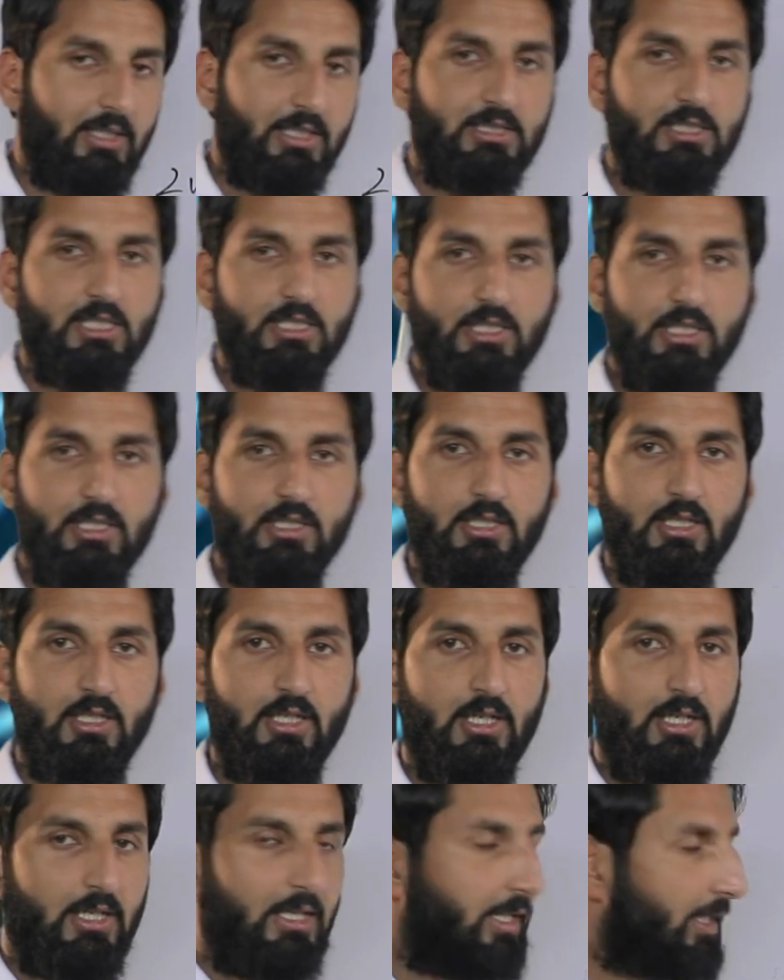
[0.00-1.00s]
isn't it?
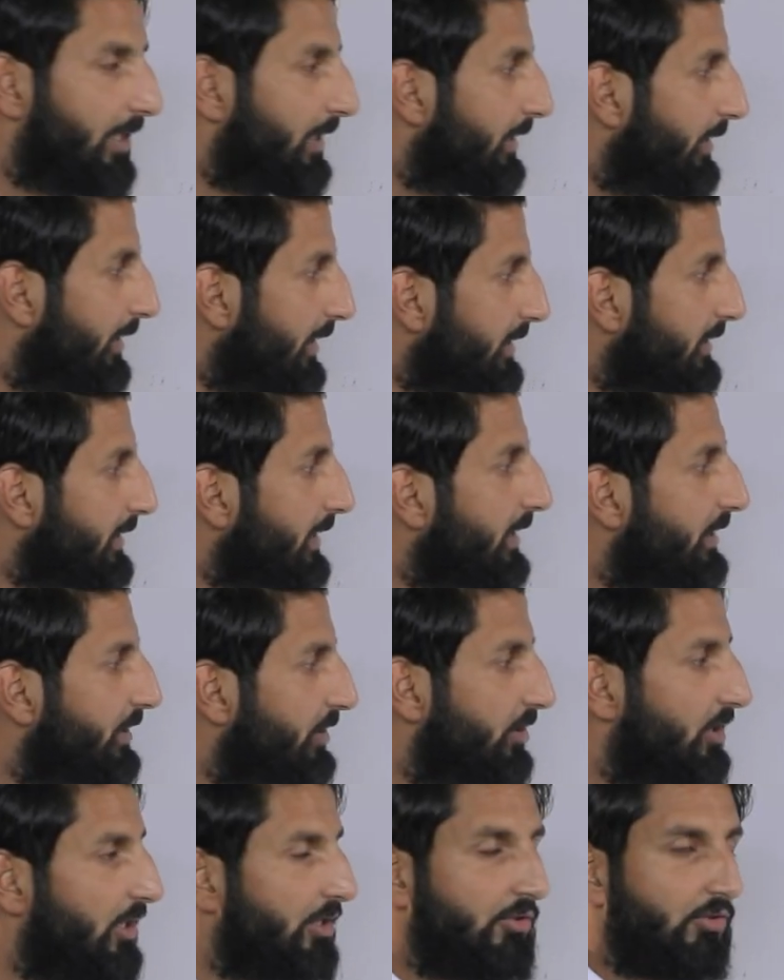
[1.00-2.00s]
This
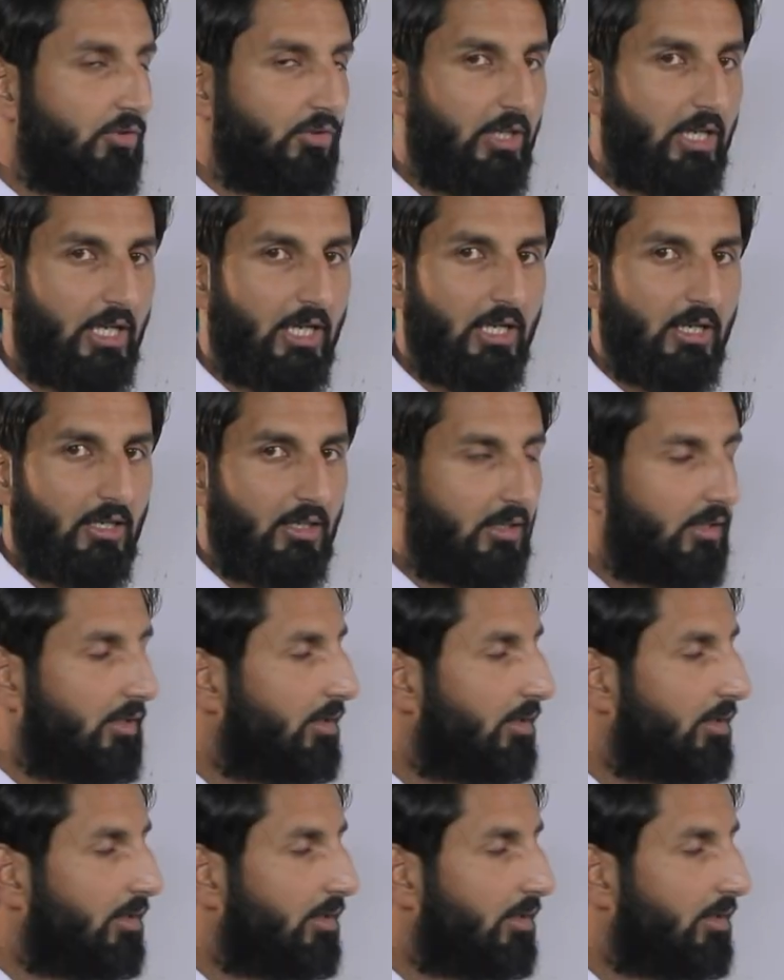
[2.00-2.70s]
incident ray